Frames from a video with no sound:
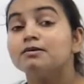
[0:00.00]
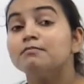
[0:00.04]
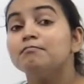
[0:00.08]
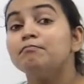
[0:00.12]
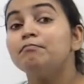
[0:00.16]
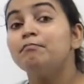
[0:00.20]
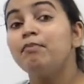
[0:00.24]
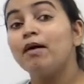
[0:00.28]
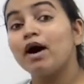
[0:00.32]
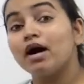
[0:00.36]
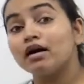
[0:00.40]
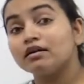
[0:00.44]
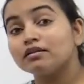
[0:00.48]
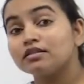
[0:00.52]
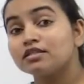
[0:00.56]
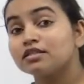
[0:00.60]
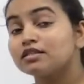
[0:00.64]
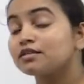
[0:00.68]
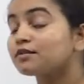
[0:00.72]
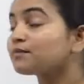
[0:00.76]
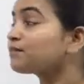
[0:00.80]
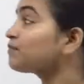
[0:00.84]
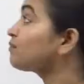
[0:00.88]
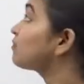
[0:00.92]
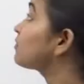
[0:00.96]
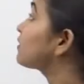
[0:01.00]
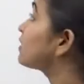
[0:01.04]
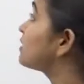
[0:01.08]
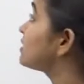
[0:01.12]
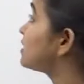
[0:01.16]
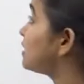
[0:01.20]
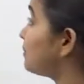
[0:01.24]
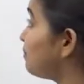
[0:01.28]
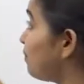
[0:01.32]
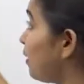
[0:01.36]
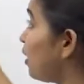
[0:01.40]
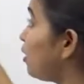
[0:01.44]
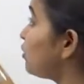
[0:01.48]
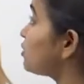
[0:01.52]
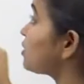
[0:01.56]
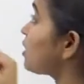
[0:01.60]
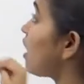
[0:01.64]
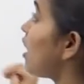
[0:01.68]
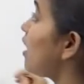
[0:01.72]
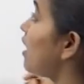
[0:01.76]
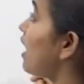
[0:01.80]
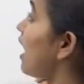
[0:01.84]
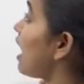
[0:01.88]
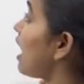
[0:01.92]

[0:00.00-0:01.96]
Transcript: But suppose I